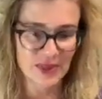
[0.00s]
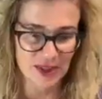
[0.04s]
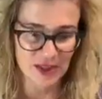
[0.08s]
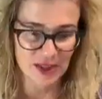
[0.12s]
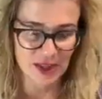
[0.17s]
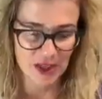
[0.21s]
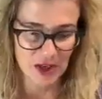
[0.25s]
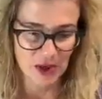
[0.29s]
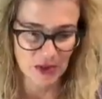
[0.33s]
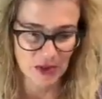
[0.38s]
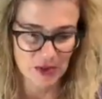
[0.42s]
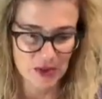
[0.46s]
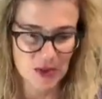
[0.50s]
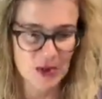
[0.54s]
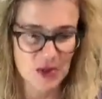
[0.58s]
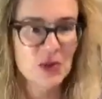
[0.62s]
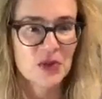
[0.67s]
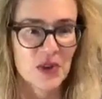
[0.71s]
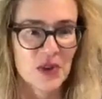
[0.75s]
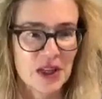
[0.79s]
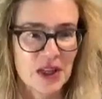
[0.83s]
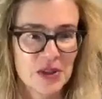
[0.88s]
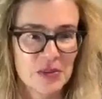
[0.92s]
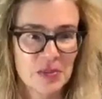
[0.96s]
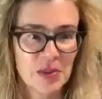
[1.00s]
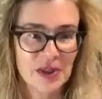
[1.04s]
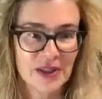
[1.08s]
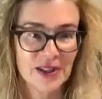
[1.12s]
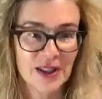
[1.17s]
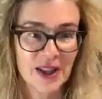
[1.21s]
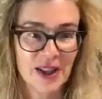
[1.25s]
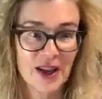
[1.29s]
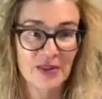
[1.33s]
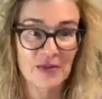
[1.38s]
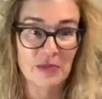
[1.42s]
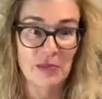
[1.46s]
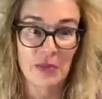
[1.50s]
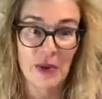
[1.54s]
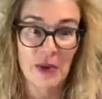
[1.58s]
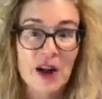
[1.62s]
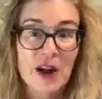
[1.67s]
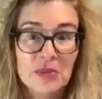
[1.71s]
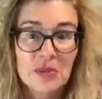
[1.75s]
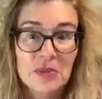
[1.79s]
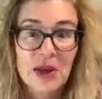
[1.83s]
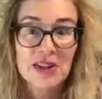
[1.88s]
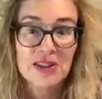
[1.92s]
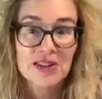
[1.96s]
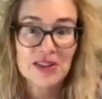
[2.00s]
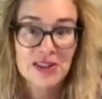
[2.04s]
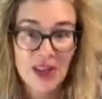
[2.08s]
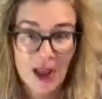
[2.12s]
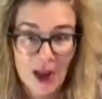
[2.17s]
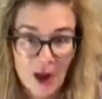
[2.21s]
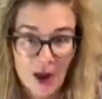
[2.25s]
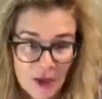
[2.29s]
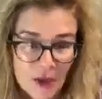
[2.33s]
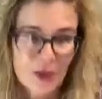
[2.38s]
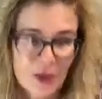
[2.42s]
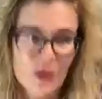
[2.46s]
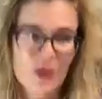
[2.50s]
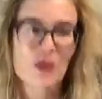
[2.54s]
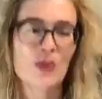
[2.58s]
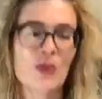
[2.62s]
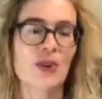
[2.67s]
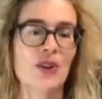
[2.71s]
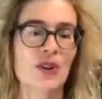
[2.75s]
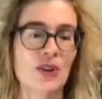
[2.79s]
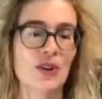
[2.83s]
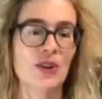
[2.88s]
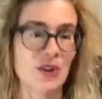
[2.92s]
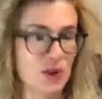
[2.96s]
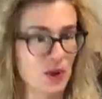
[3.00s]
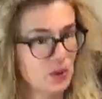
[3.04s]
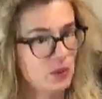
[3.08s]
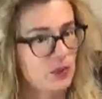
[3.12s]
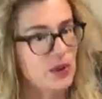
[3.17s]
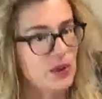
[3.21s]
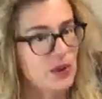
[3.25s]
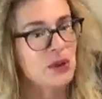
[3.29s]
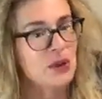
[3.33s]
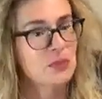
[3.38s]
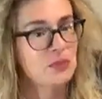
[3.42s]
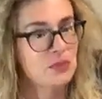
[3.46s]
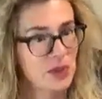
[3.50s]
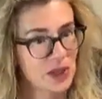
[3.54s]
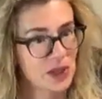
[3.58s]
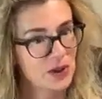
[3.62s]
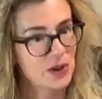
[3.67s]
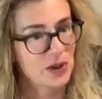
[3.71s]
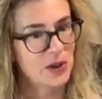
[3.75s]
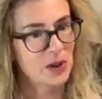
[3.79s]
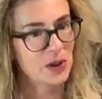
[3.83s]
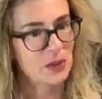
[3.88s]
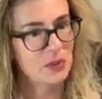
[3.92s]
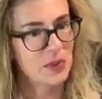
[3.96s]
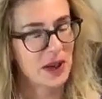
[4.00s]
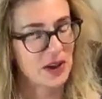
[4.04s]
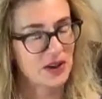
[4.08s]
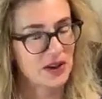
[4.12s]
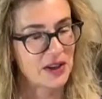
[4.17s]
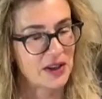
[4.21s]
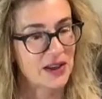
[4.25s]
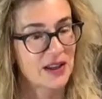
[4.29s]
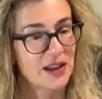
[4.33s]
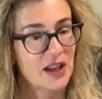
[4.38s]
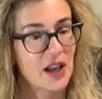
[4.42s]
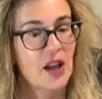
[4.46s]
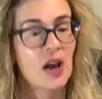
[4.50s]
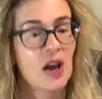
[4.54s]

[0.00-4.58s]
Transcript: do a Facebook Live by myself, be a big girl about it.